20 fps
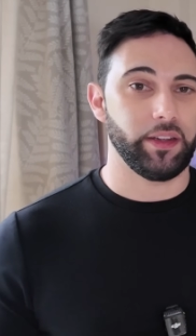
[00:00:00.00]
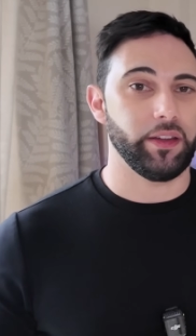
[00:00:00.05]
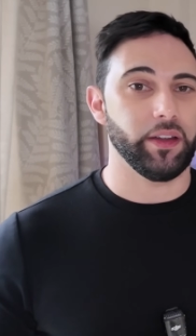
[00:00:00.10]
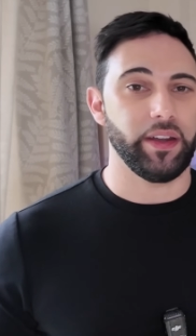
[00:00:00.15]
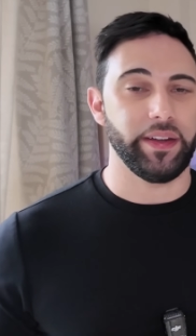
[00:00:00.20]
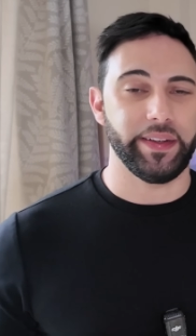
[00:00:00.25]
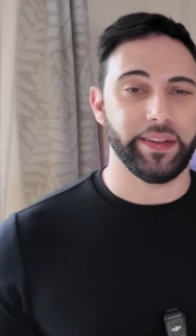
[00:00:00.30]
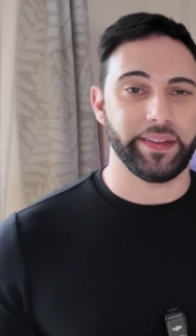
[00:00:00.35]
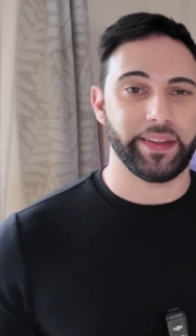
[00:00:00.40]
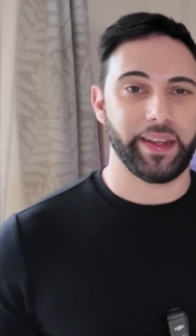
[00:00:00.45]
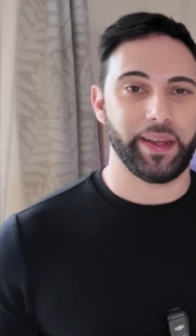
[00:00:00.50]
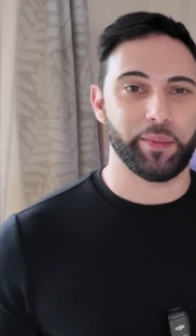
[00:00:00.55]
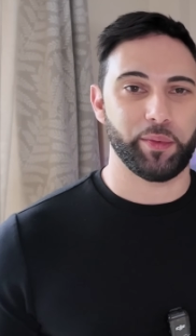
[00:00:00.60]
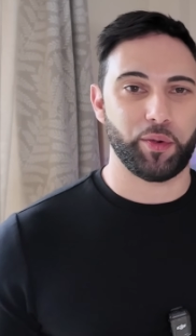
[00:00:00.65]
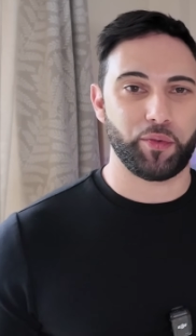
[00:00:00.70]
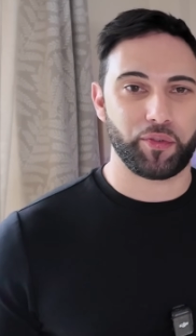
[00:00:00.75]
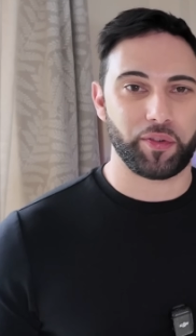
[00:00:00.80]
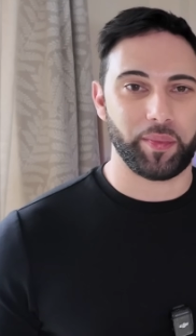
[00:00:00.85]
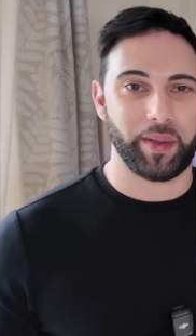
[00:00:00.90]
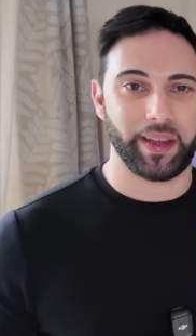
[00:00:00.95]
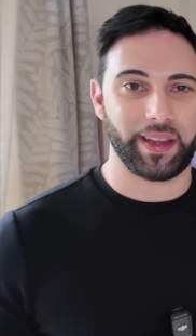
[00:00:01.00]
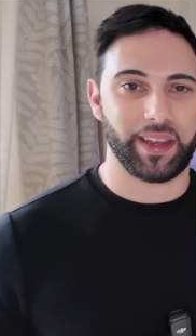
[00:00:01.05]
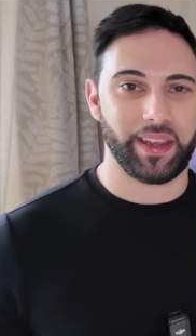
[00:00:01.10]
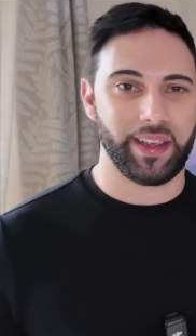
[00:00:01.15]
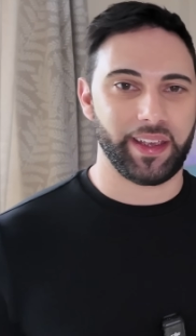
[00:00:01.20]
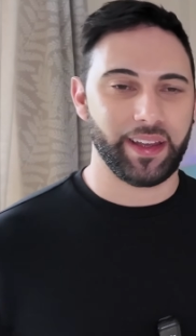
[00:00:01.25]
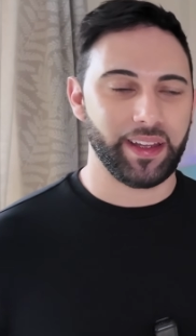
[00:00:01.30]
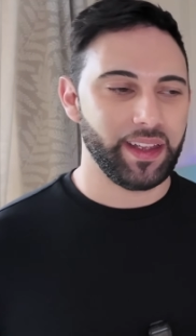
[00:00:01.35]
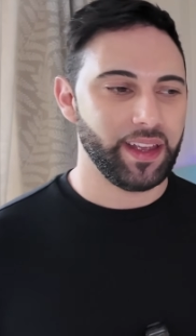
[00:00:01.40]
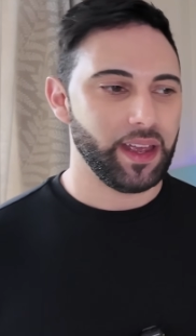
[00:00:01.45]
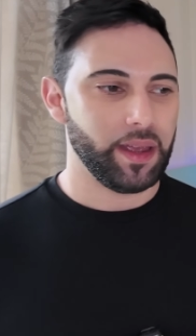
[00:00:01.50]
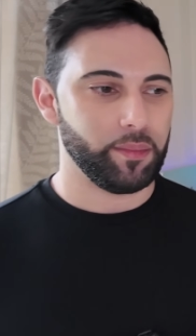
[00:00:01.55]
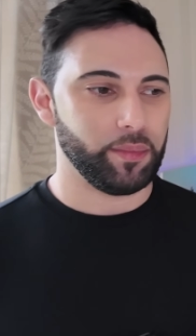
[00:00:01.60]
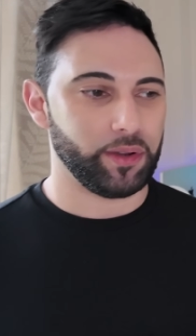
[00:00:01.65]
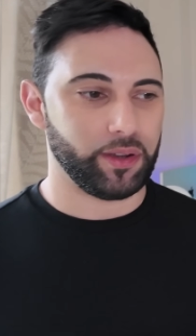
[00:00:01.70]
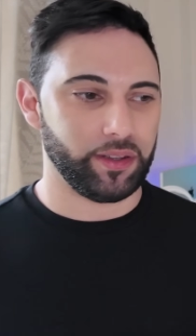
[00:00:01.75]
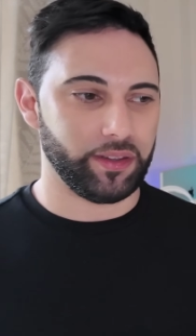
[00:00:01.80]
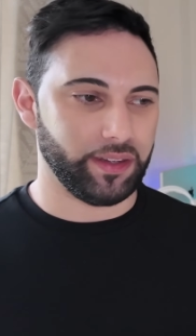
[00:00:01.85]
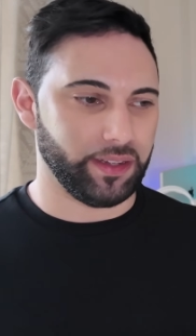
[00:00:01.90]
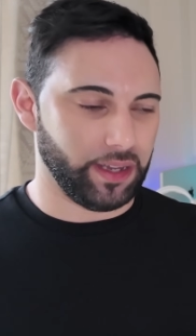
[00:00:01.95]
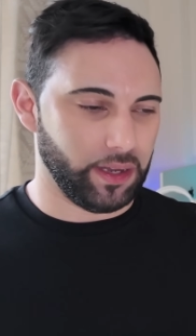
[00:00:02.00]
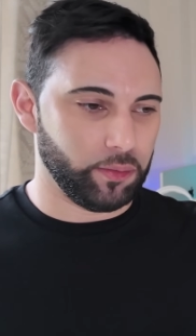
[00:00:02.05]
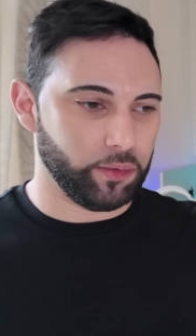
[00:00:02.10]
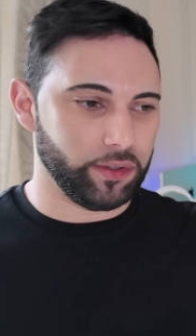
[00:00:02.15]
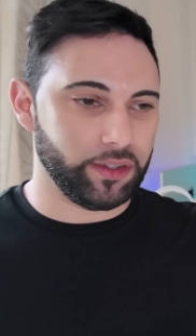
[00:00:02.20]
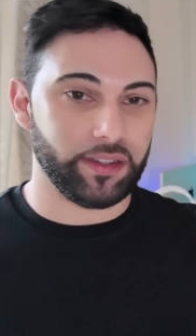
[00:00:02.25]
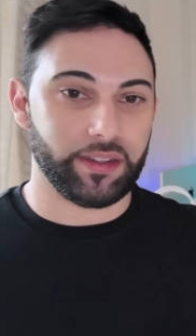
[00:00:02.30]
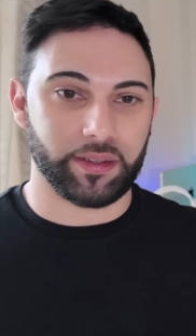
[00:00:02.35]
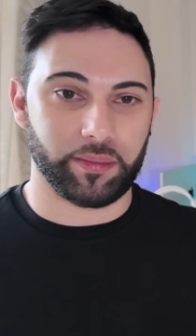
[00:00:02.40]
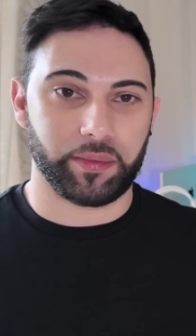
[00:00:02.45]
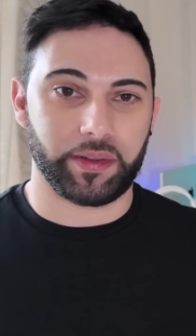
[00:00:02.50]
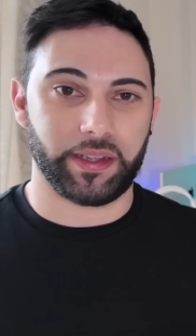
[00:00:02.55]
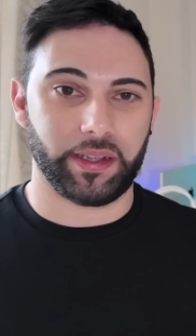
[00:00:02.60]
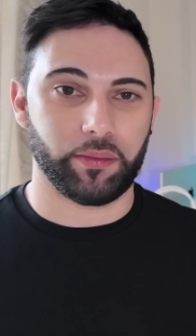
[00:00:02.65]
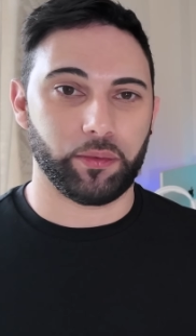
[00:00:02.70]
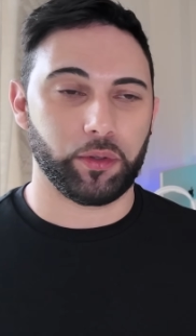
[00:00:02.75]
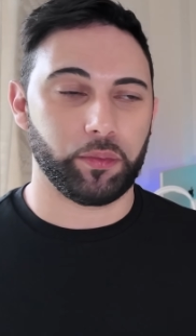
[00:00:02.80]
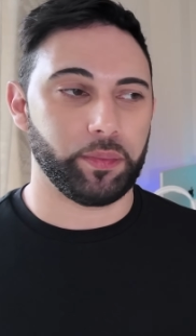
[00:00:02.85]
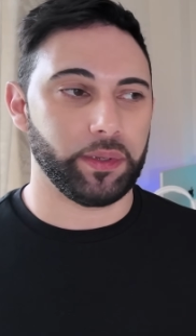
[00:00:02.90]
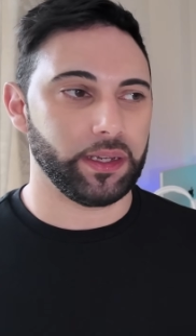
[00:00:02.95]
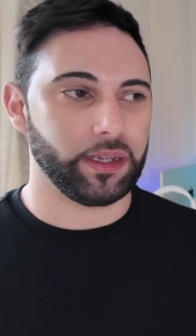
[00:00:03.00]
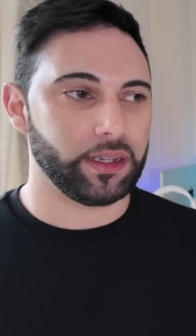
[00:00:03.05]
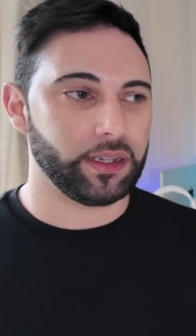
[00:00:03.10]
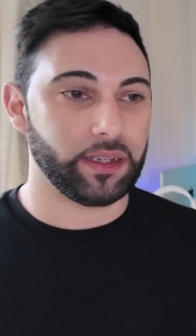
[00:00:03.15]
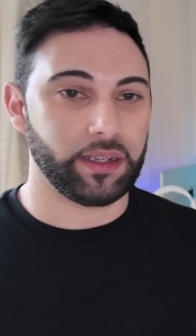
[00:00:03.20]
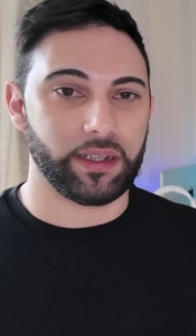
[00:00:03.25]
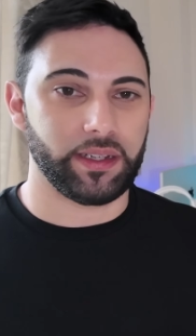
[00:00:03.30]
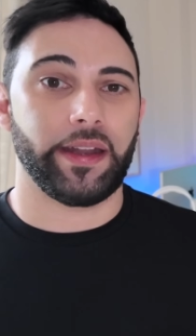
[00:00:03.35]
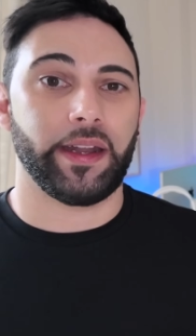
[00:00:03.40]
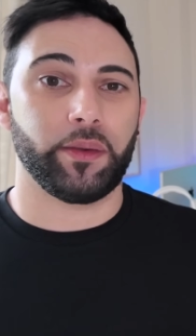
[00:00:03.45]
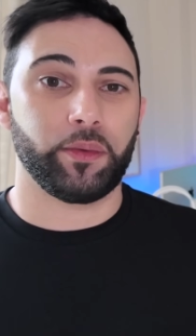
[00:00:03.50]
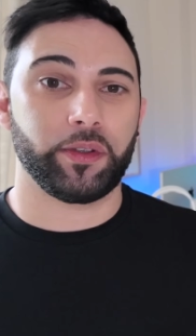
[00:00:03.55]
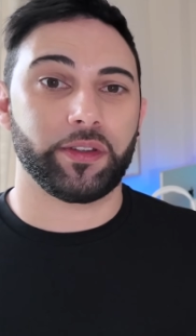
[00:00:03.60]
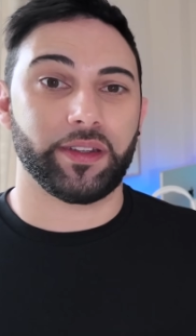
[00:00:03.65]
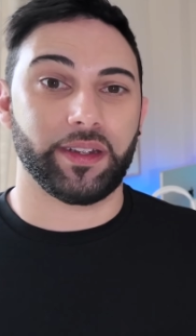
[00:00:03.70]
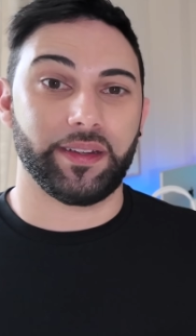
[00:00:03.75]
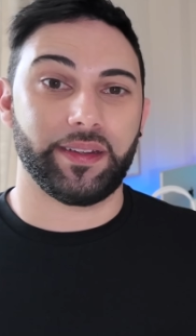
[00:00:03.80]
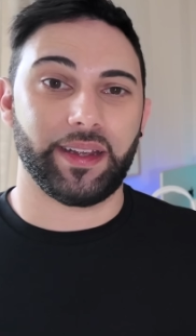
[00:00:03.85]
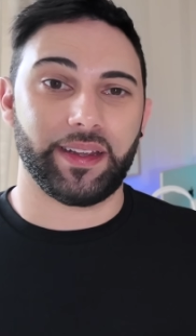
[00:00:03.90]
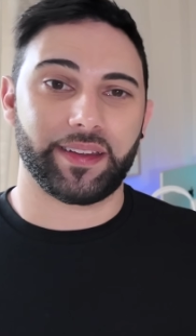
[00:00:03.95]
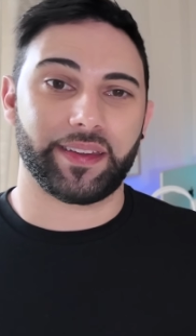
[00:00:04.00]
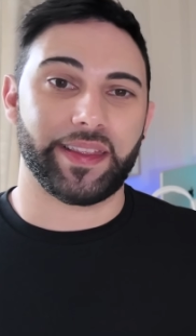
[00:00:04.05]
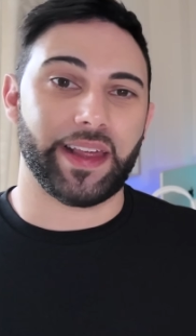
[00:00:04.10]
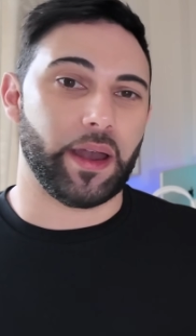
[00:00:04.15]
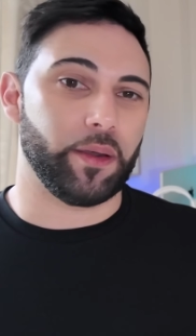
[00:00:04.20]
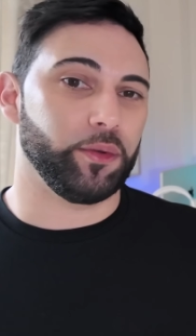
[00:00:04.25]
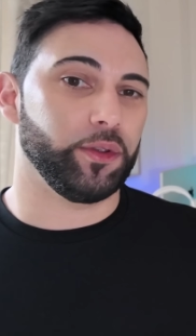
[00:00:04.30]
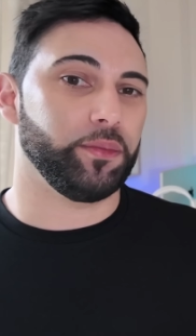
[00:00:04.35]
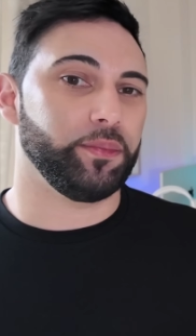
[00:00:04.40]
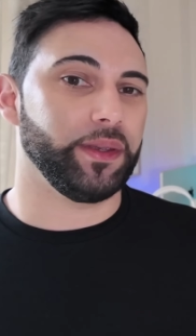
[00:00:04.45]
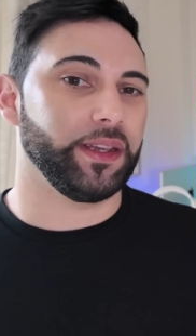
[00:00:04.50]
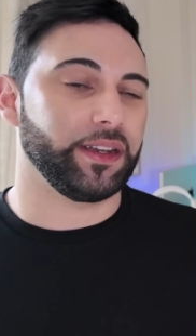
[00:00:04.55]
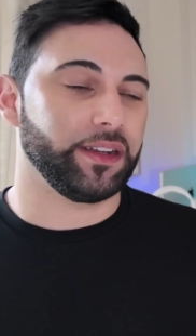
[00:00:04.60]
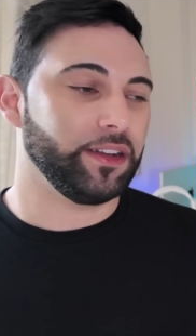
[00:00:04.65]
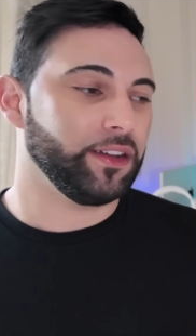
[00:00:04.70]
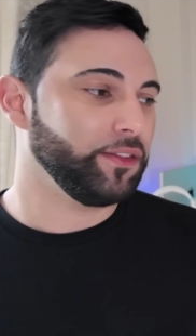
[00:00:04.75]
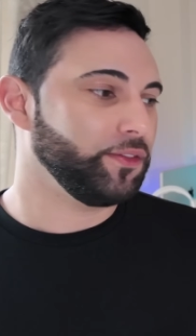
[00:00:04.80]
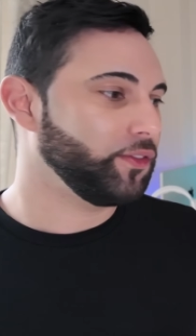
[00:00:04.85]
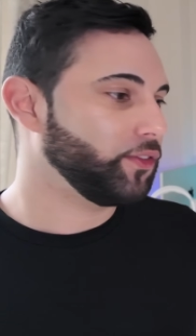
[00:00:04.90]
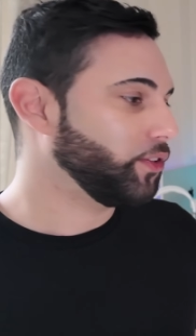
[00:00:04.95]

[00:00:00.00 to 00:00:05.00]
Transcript: a dining table from IKEA because I wanted something that was bigger, and there wasn't a desk that was big enough.